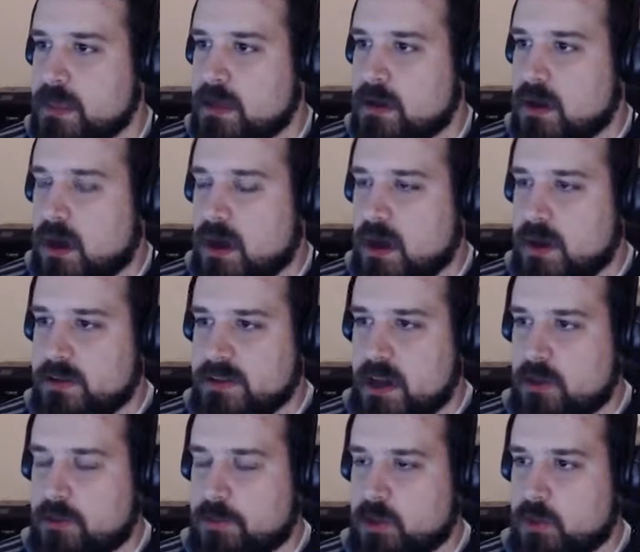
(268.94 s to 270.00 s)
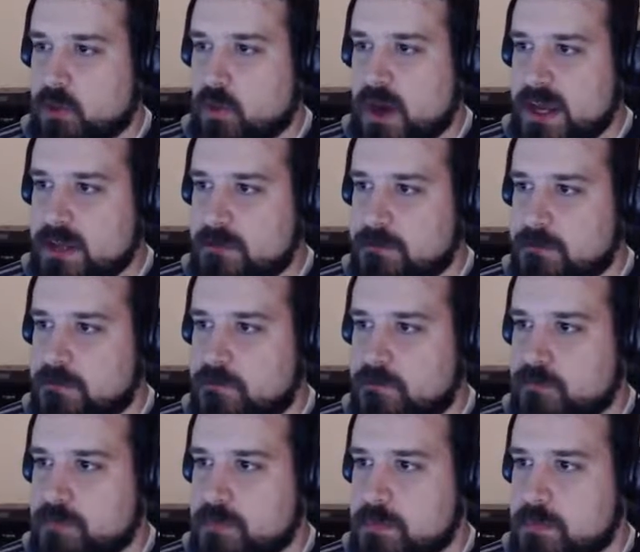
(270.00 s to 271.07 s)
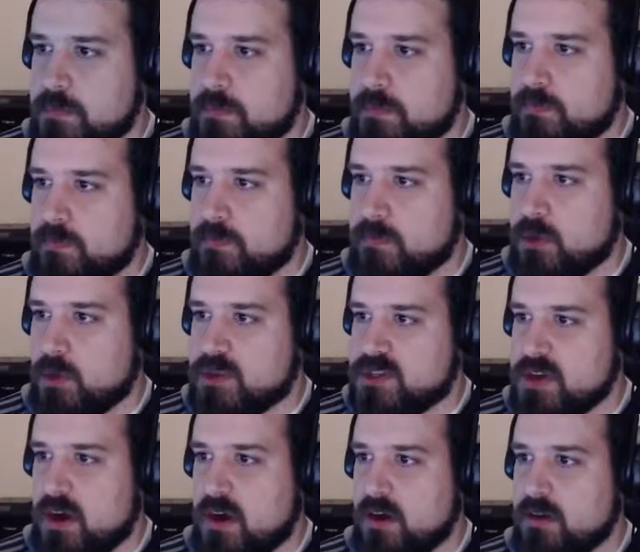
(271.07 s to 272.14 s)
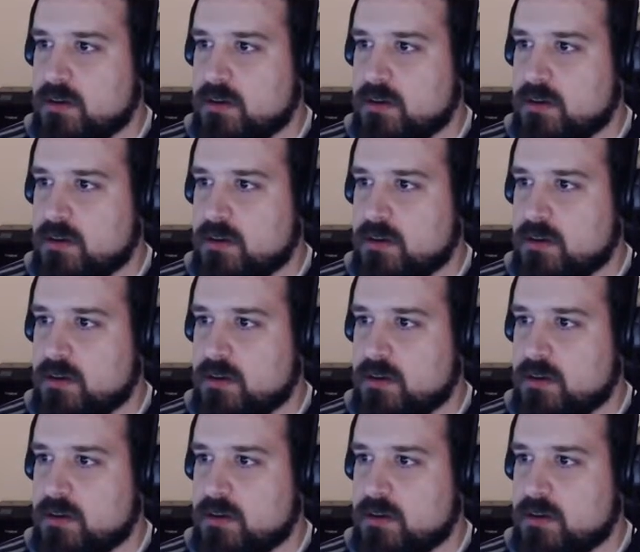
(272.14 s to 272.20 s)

Uh, now the blue and white. All right. No star.